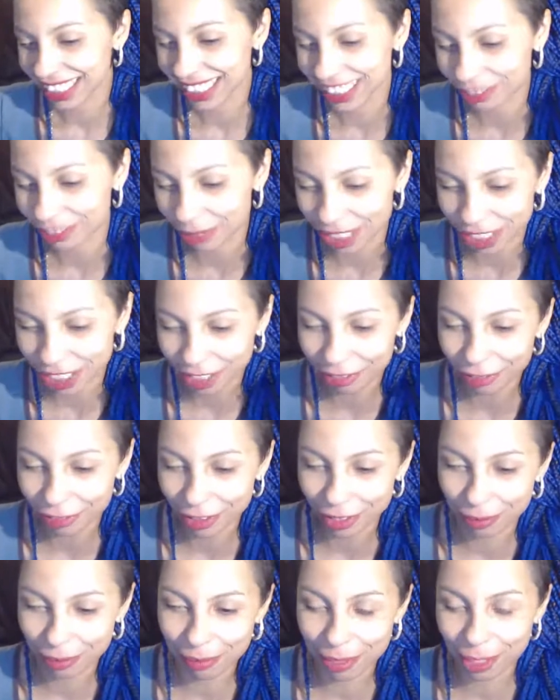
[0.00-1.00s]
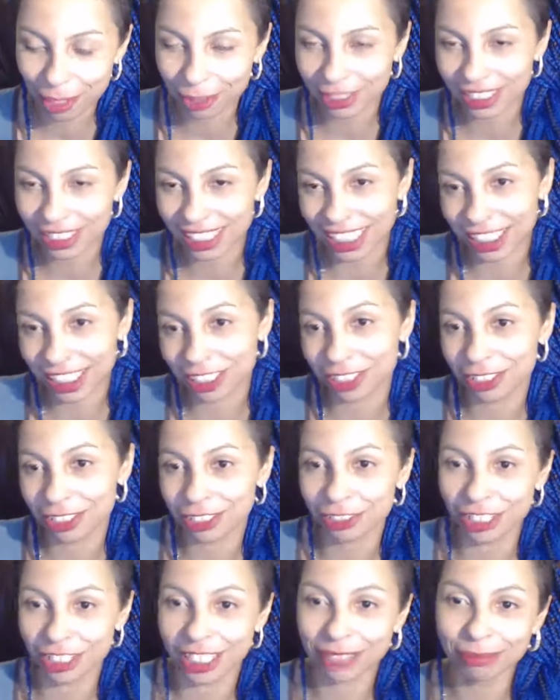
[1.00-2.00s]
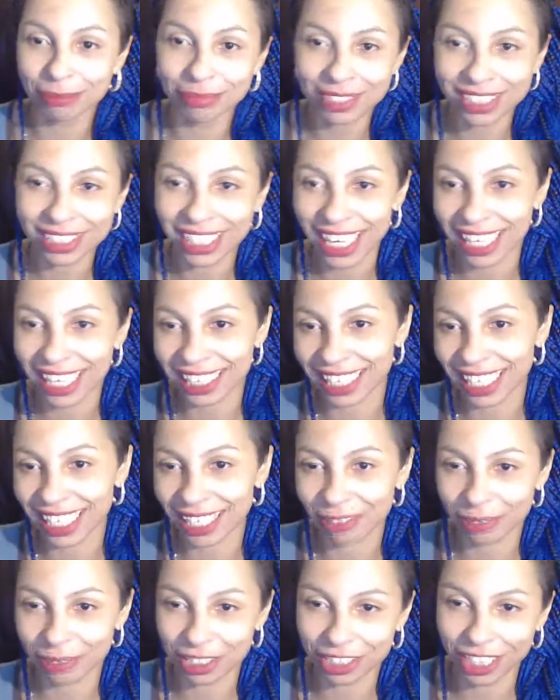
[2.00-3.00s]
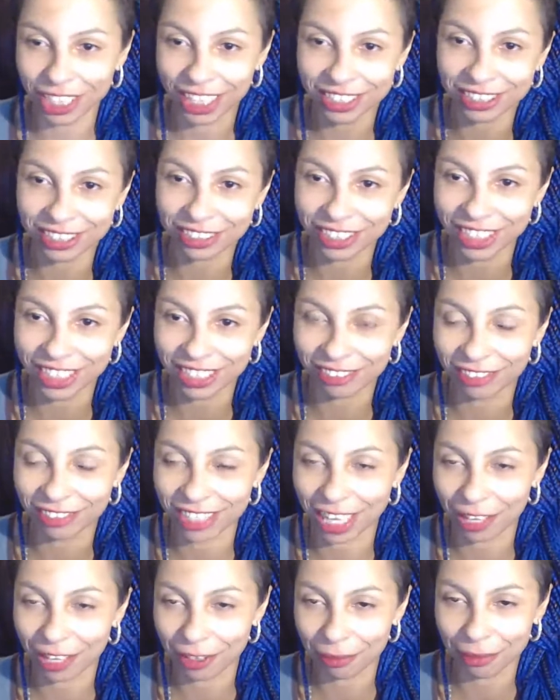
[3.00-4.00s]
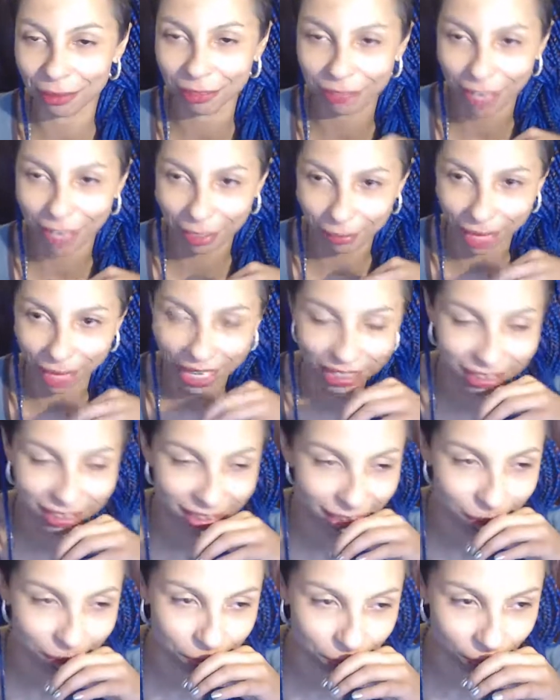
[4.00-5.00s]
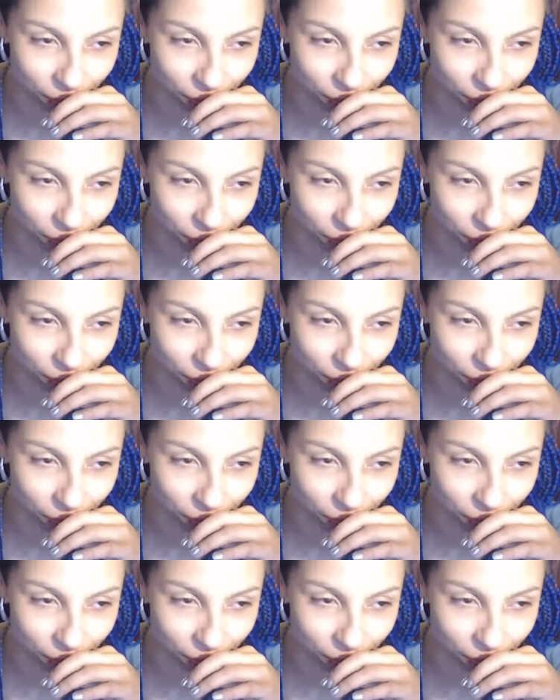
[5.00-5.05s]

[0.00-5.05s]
we look for the most extremes and then we try to reconcile them and find balance